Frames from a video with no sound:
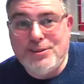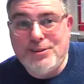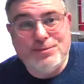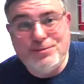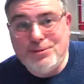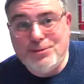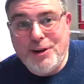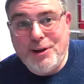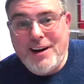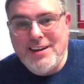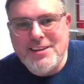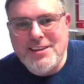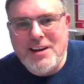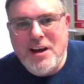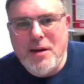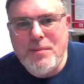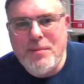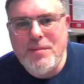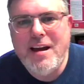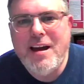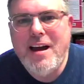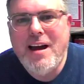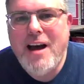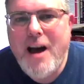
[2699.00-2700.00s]
great answer.
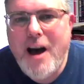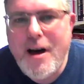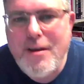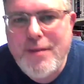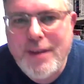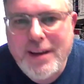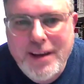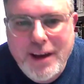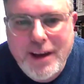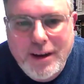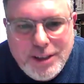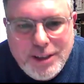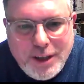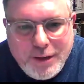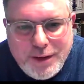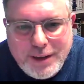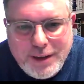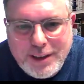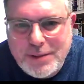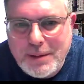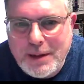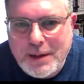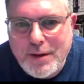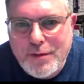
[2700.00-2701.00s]
I think
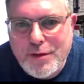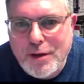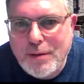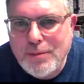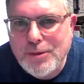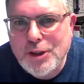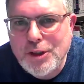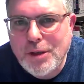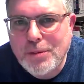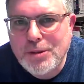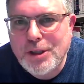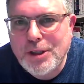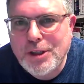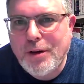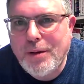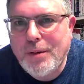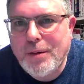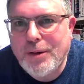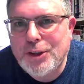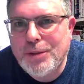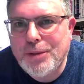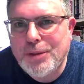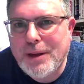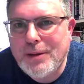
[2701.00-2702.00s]
there's been a thumbs up,
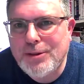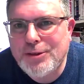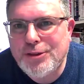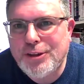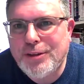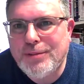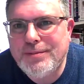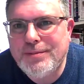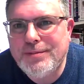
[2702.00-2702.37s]
so I assume that was